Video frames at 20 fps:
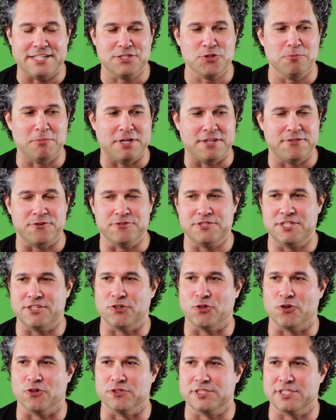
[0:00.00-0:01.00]
told my
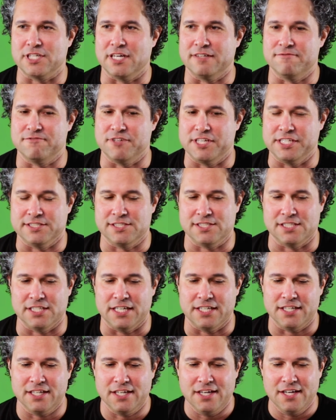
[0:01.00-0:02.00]
13-year-old son, Vince,
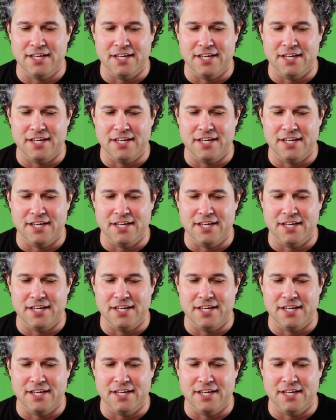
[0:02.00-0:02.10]
that,